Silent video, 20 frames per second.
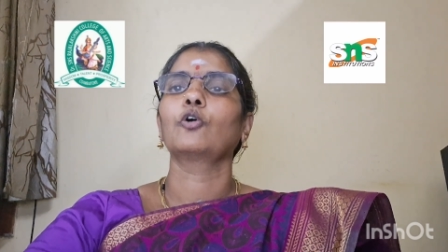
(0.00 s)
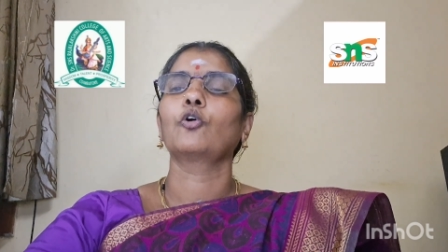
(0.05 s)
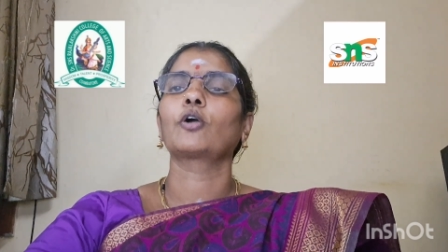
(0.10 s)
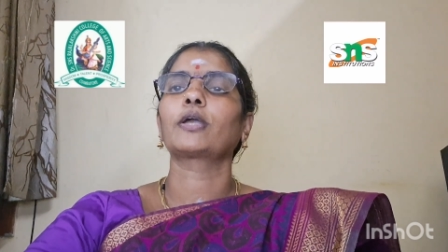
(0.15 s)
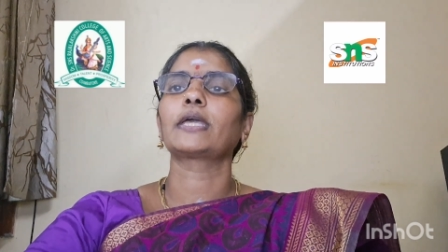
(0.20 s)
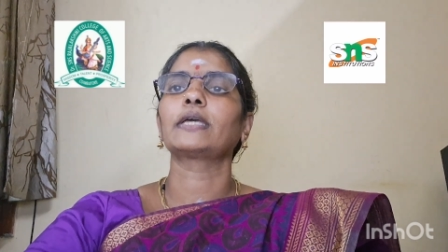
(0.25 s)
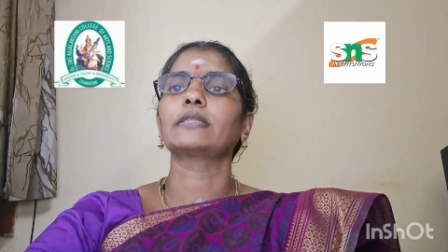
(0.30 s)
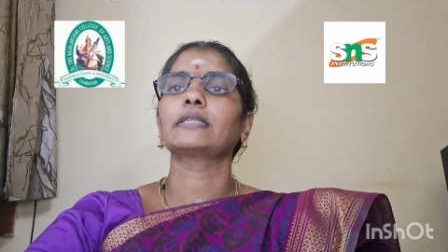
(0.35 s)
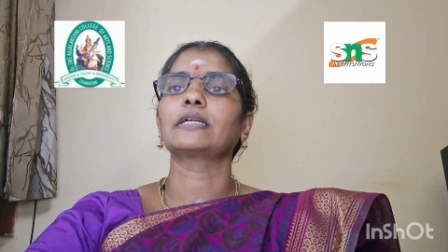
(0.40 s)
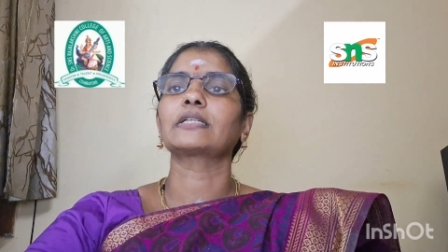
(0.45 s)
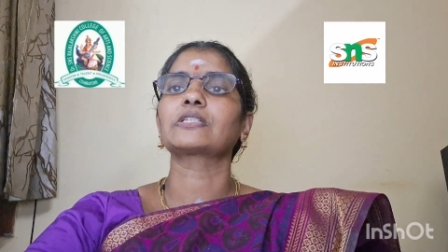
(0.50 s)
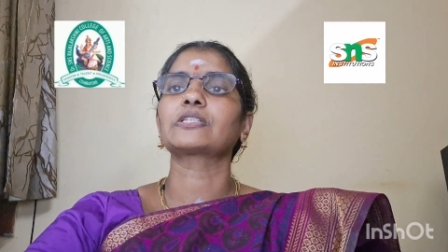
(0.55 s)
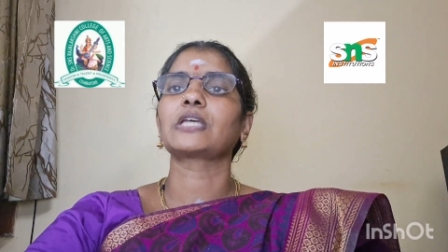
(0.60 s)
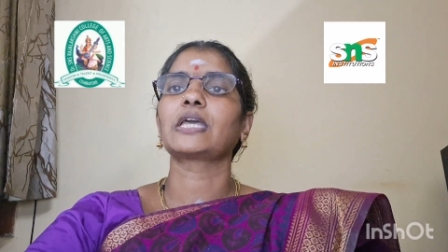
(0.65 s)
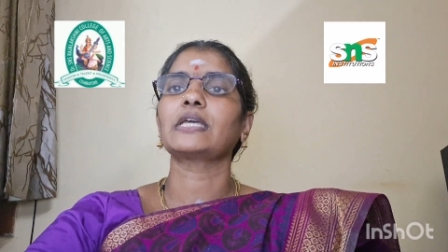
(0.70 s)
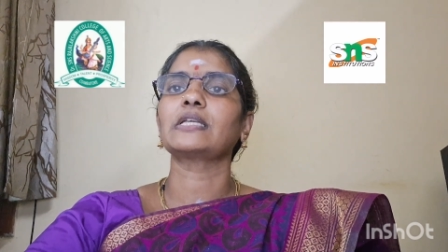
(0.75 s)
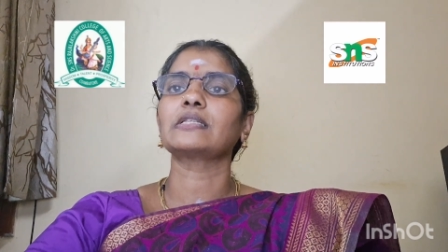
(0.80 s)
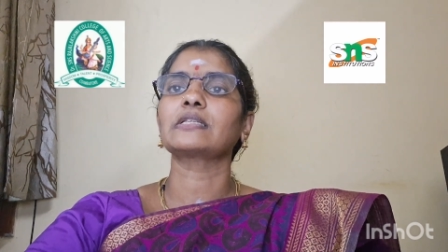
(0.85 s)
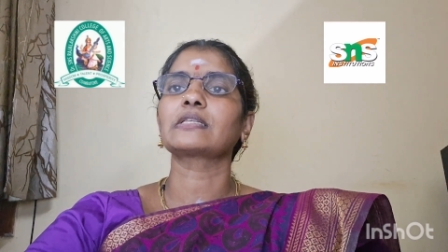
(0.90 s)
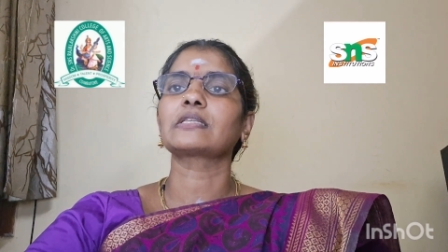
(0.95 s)
Okay, the
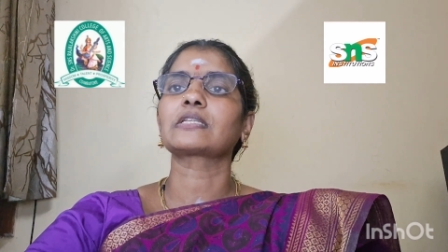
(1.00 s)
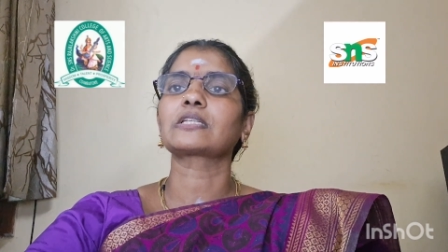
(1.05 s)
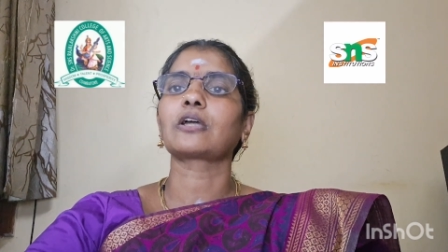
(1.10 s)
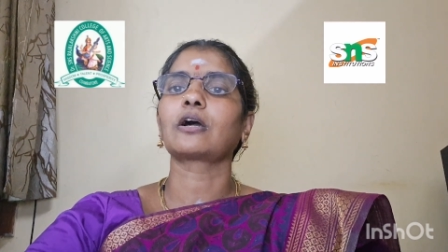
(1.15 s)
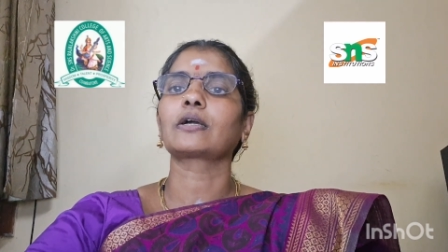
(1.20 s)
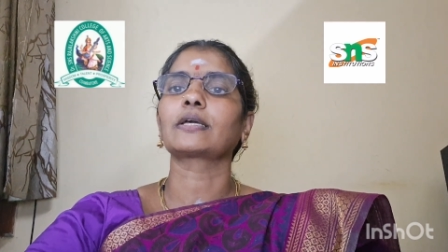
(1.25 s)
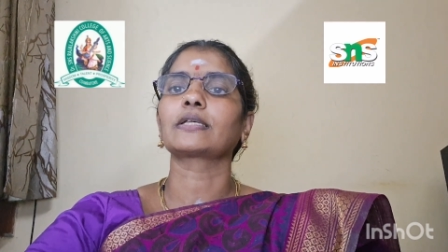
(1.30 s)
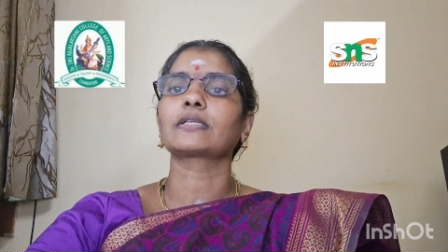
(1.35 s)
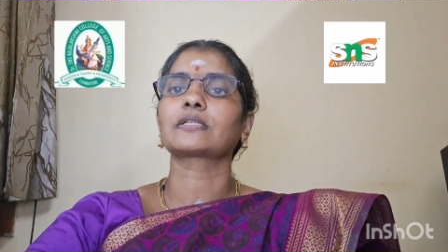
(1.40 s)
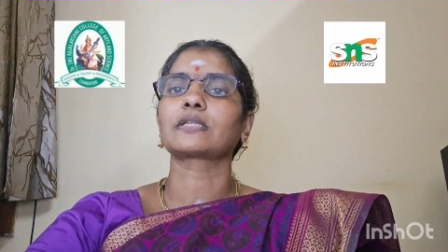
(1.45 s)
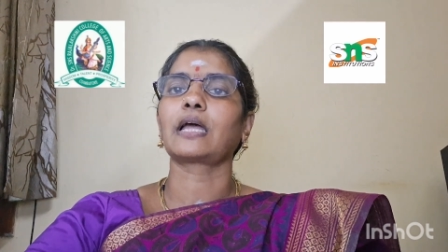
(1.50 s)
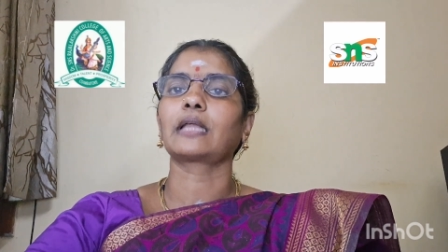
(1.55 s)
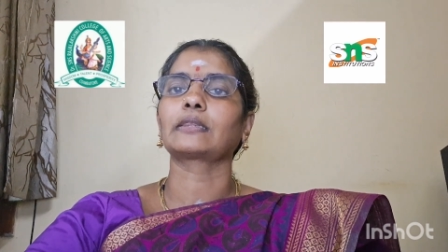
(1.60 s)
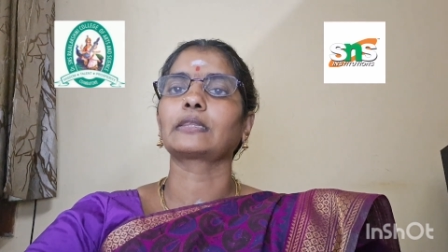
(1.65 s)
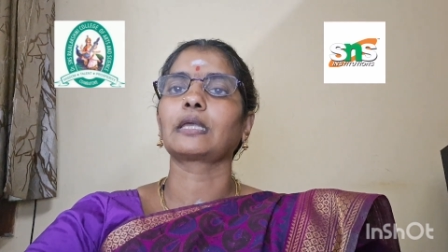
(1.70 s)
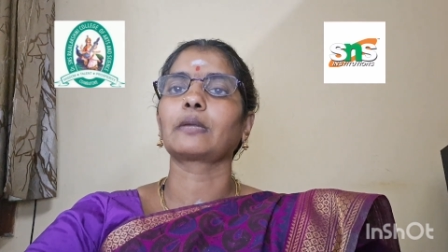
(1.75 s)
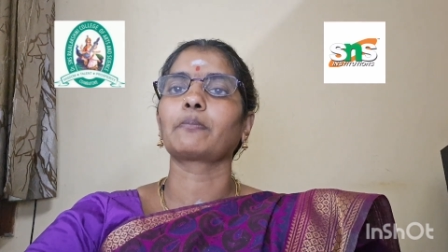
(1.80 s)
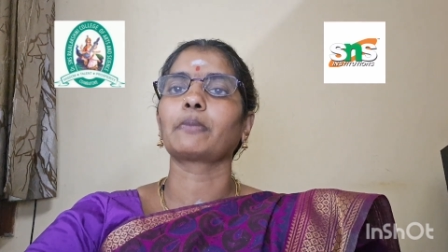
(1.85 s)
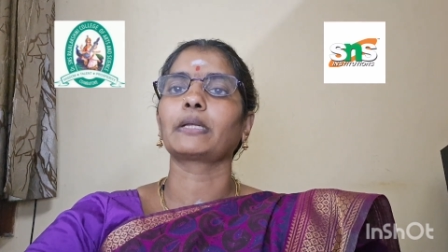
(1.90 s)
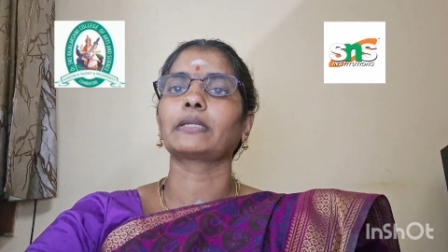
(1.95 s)
change in stock is
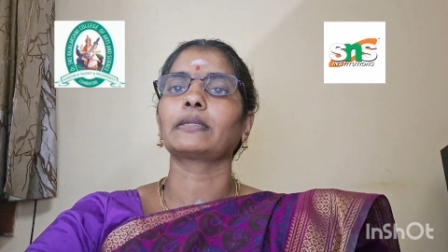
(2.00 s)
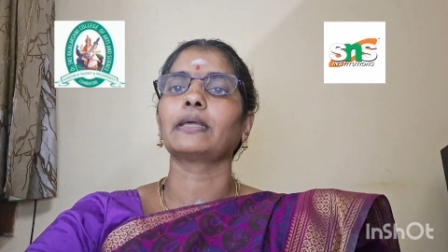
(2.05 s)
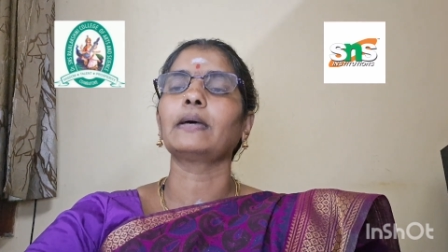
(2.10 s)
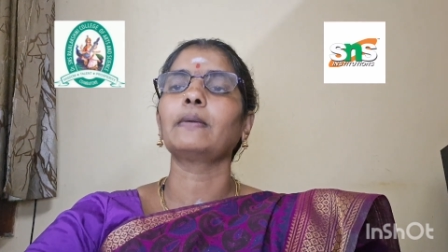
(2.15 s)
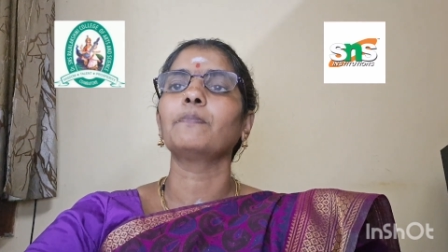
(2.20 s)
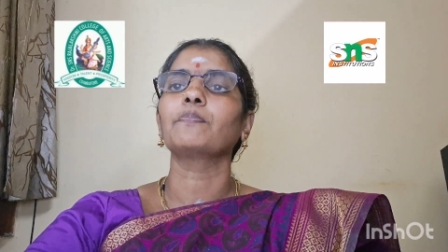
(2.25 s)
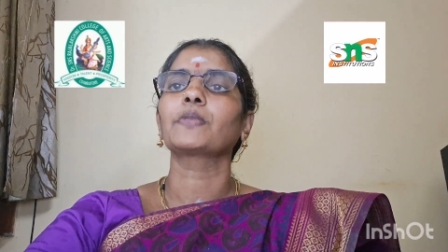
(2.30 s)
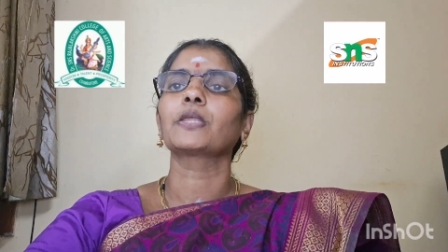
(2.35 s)
nothing but the